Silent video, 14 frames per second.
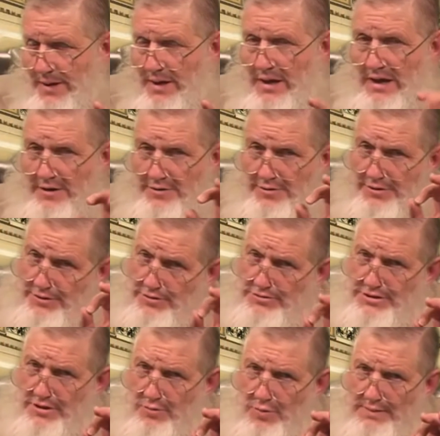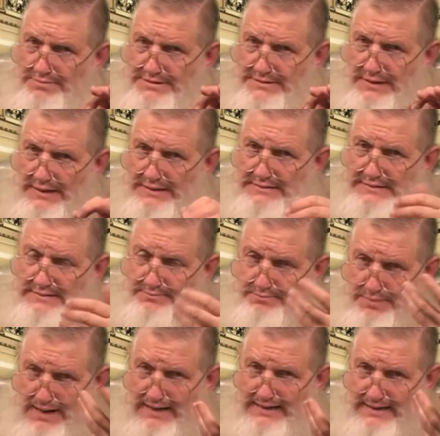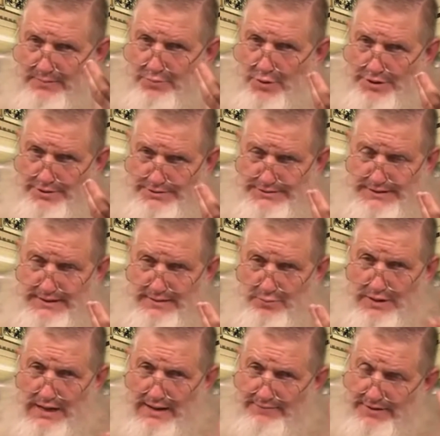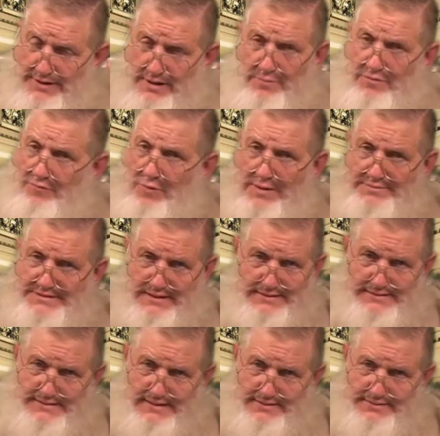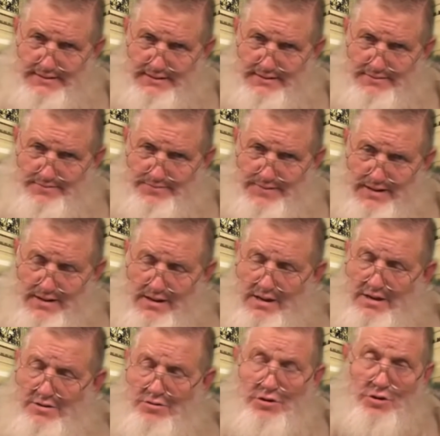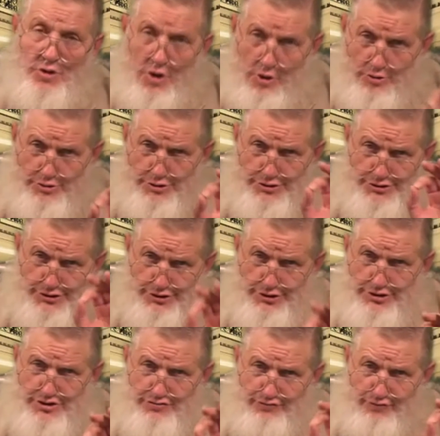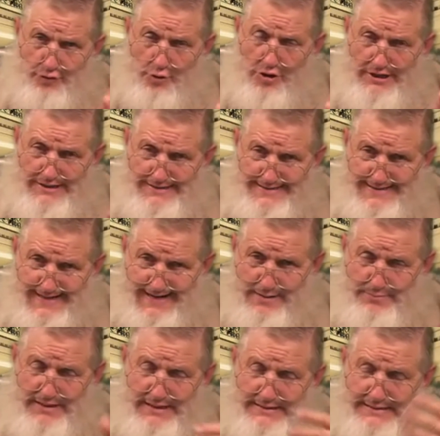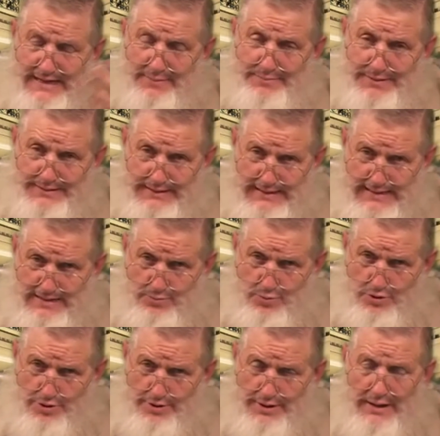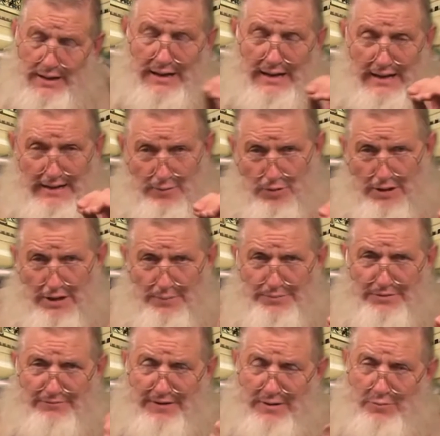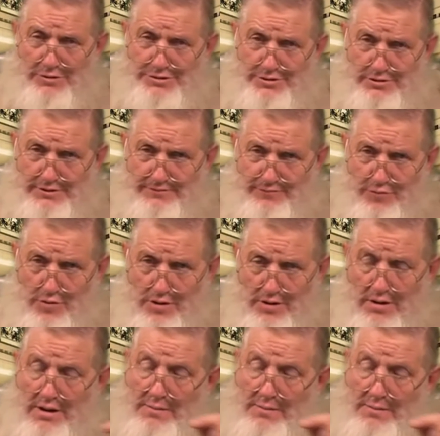And you can use our website to back up what you're saying. We have a number of websites out there. You can go to Search for Islam and type in the keyword, and it will help you find what you're looking for.